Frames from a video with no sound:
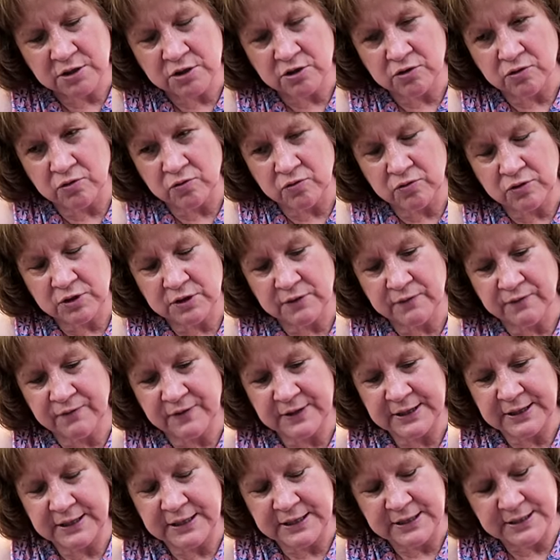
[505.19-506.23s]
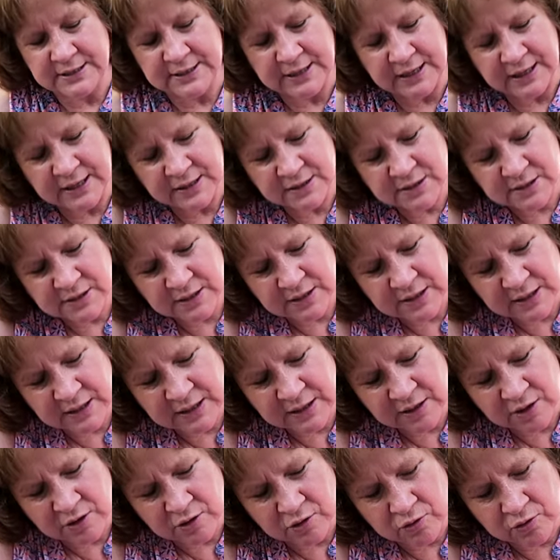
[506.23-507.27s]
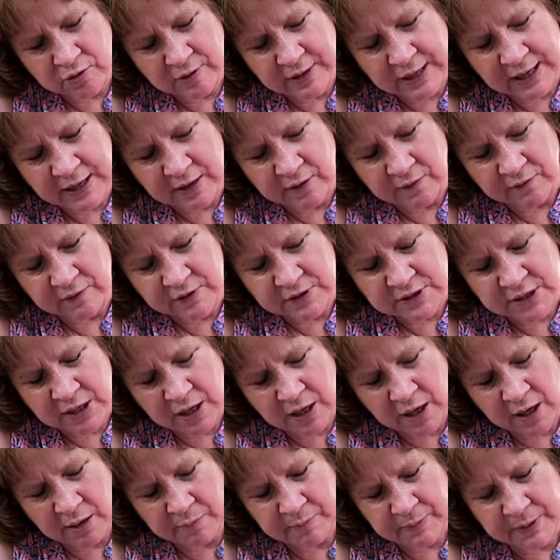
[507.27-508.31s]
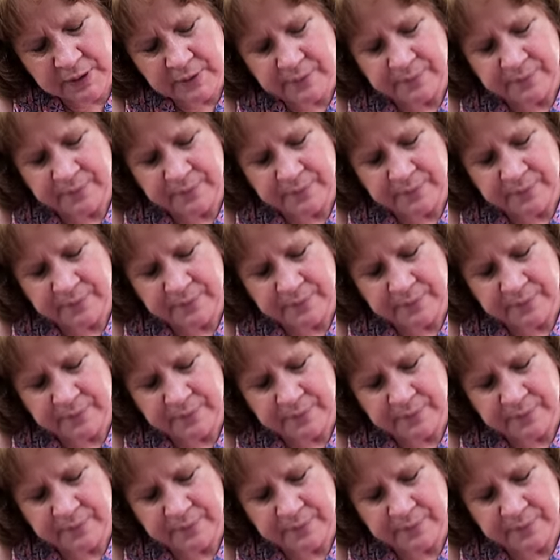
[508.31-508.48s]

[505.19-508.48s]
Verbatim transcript: do to fit these ends and then glue that over top.